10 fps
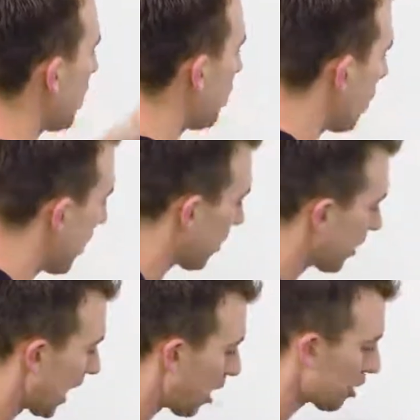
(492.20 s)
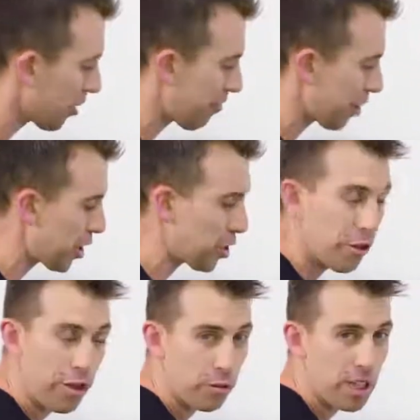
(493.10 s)
to you and they're counting for
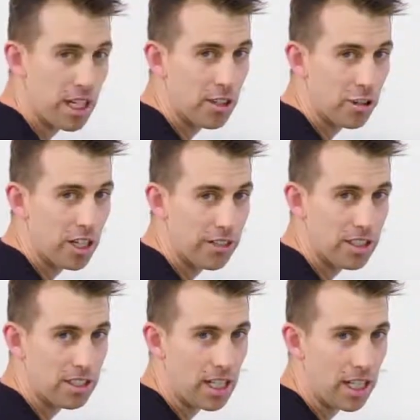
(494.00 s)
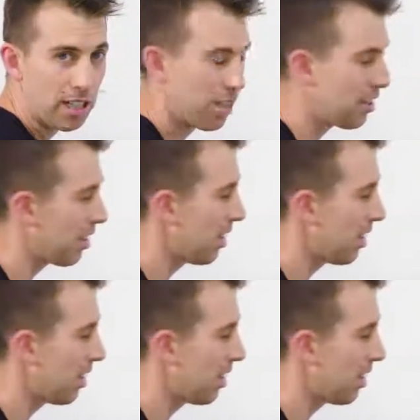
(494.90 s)
your 300 on this side.